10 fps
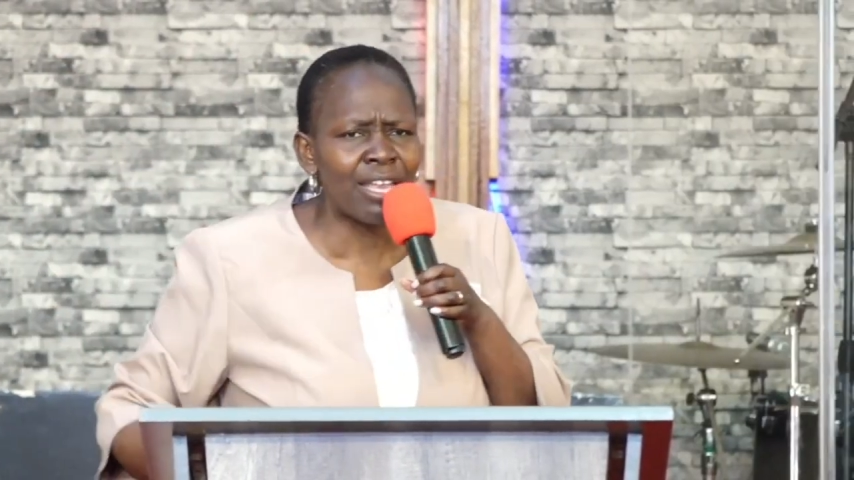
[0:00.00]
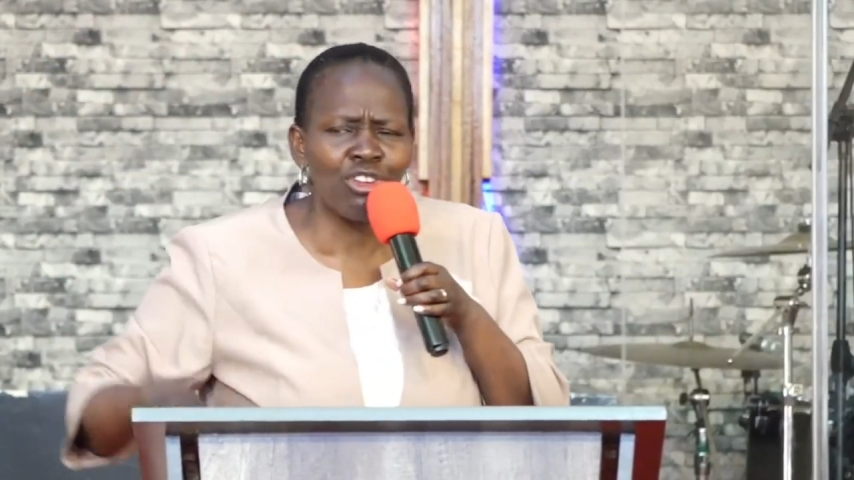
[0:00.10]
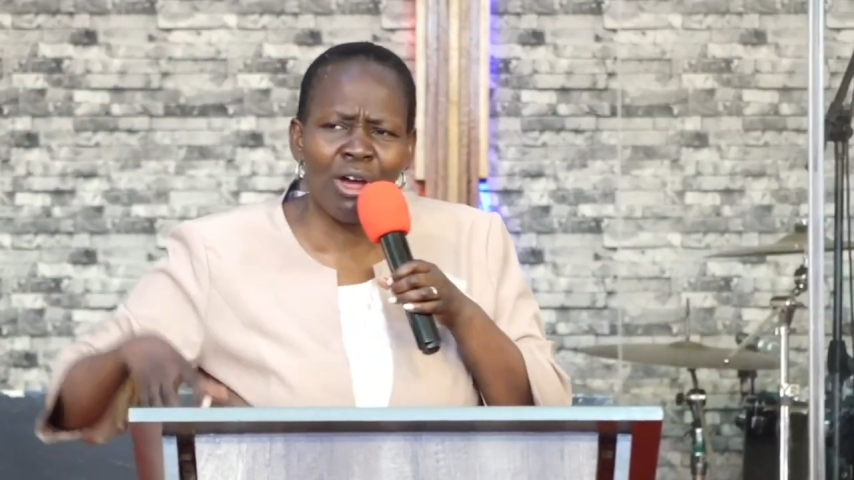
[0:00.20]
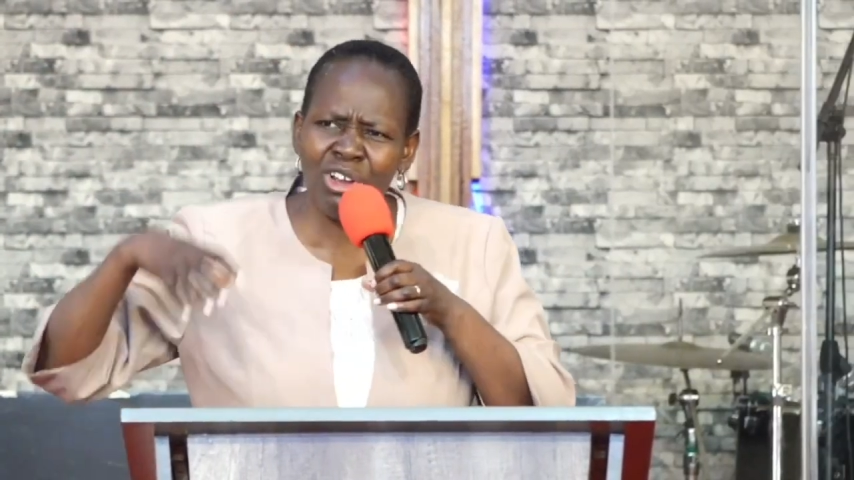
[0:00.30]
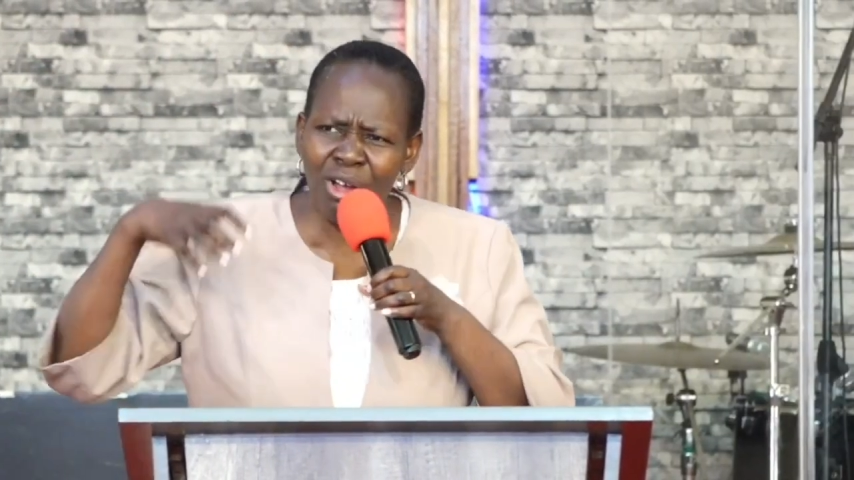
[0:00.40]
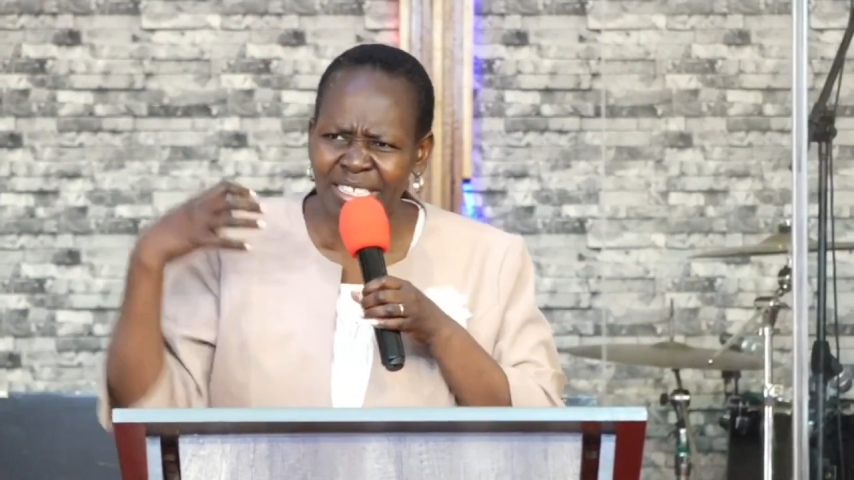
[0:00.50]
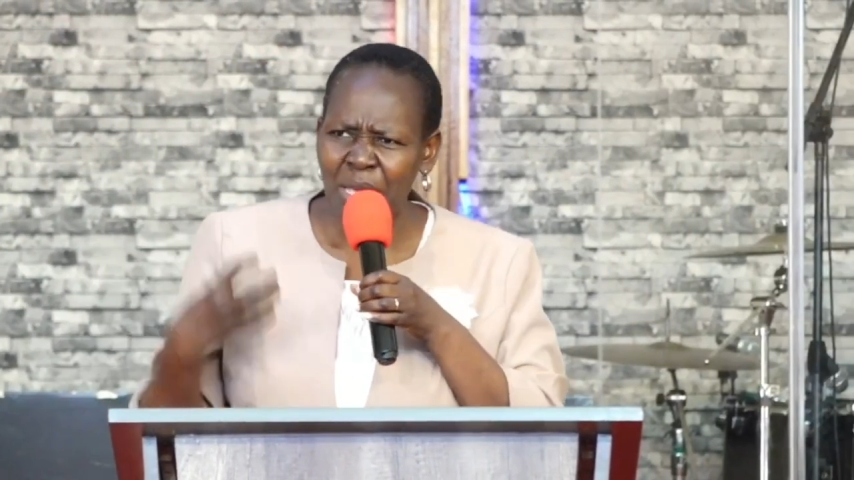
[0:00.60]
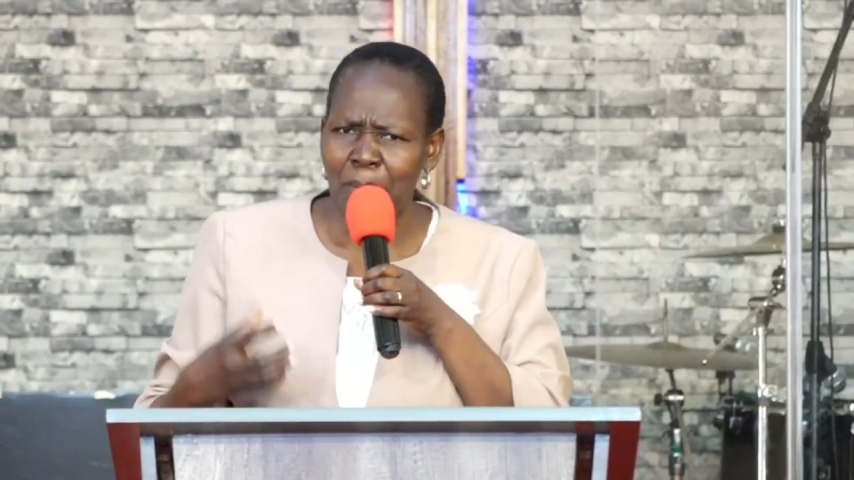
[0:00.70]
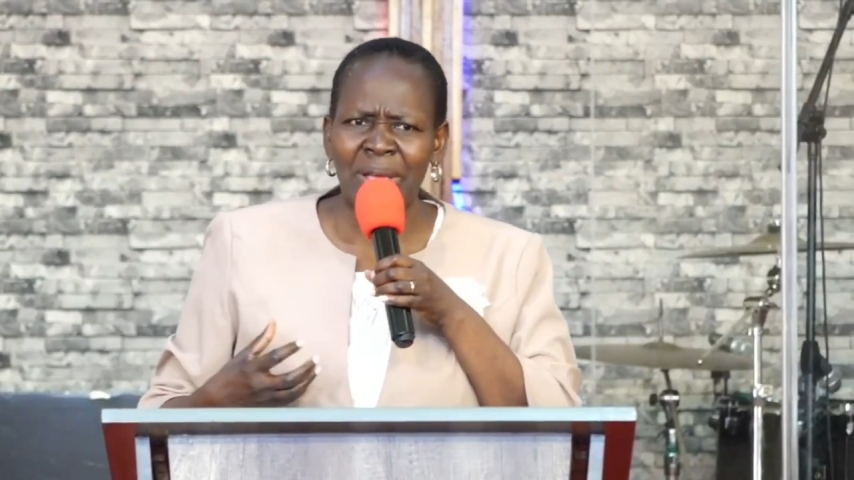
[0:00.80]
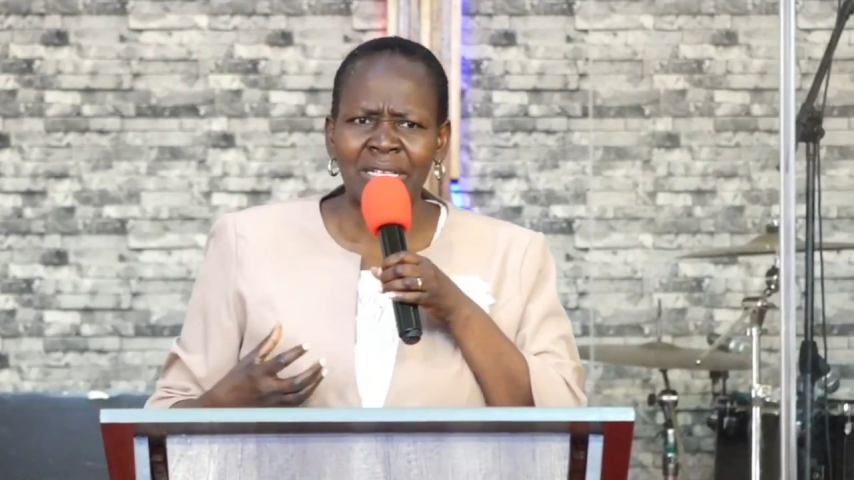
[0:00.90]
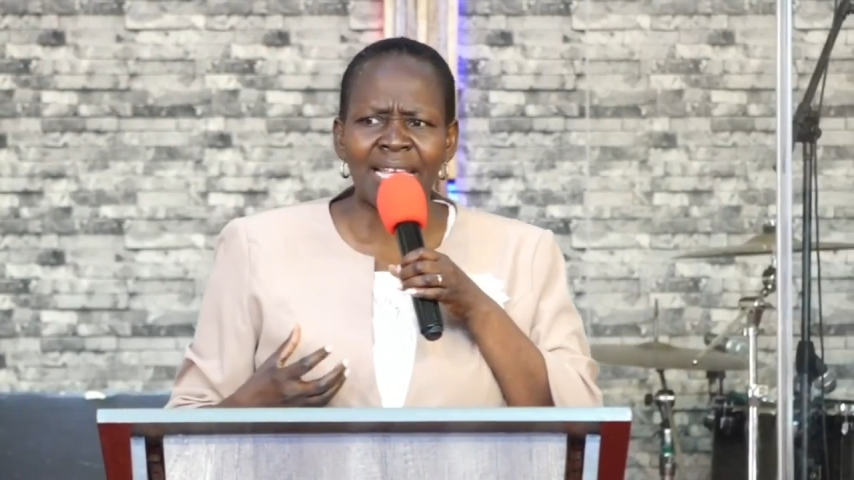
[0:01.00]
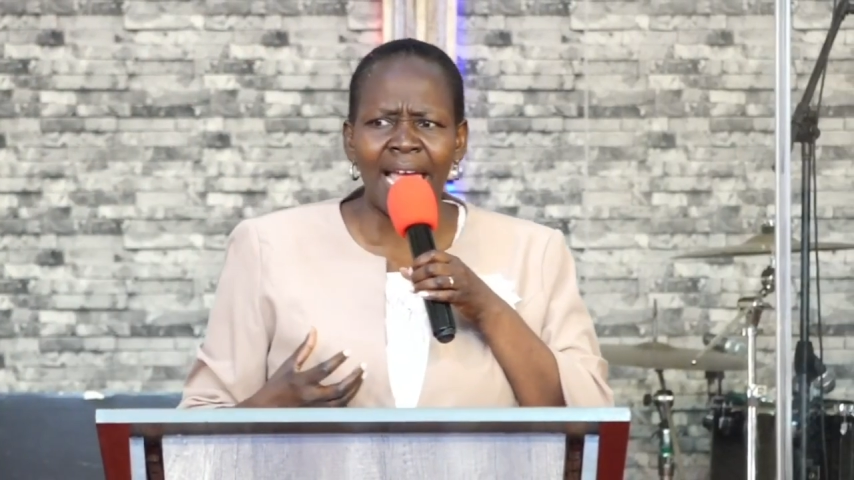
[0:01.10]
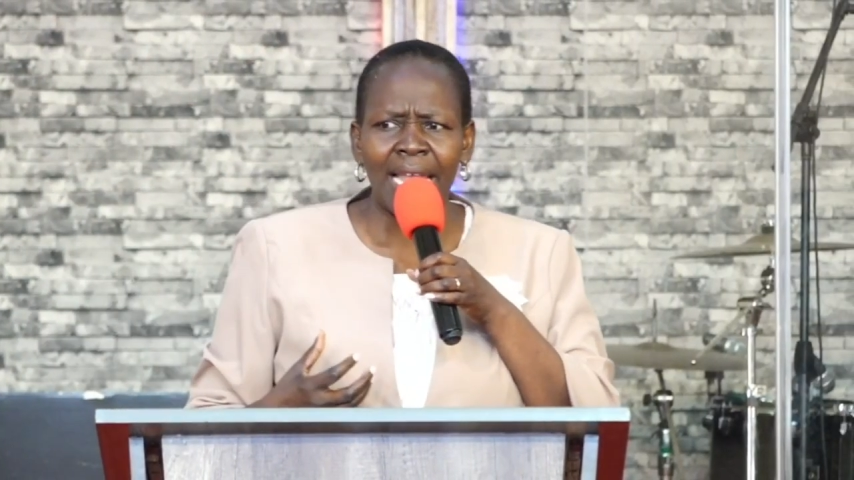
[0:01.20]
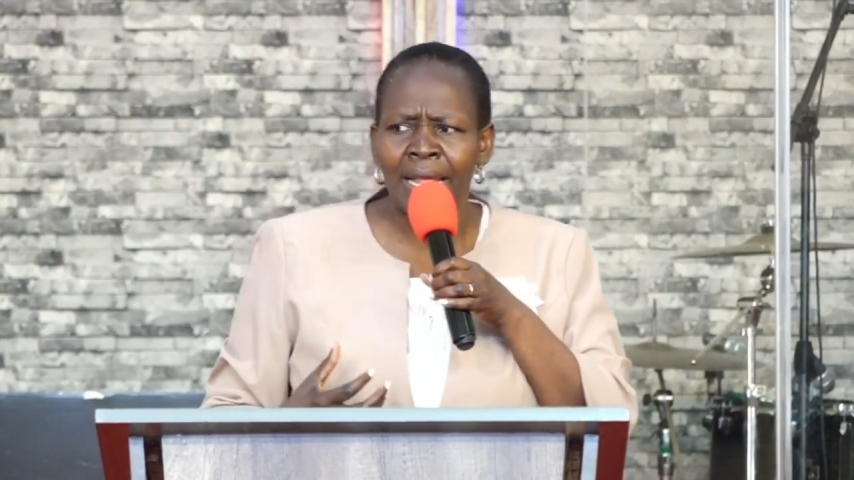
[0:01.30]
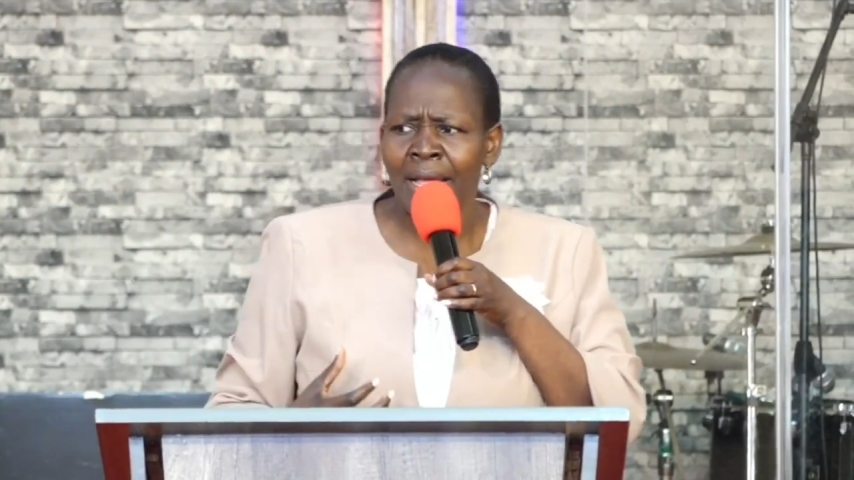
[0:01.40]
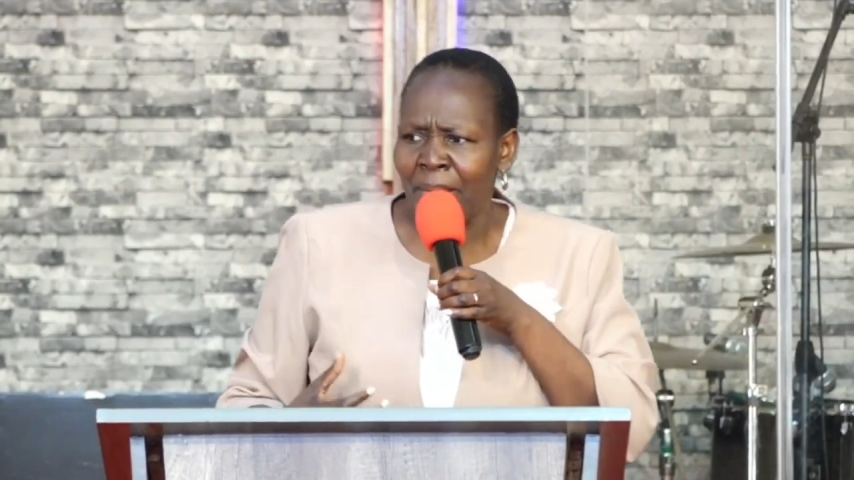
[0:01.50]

you're not keeping silent.